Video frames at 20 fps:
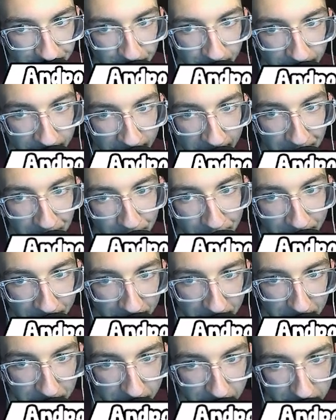what I
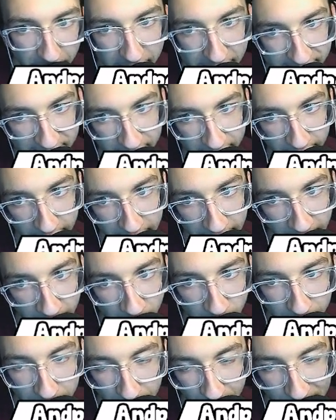wanted Professor
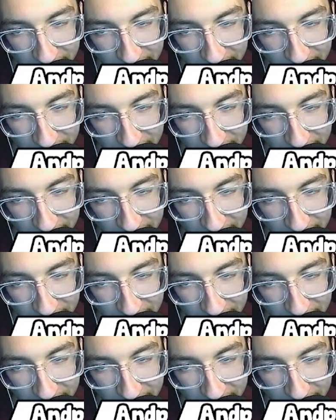Elm to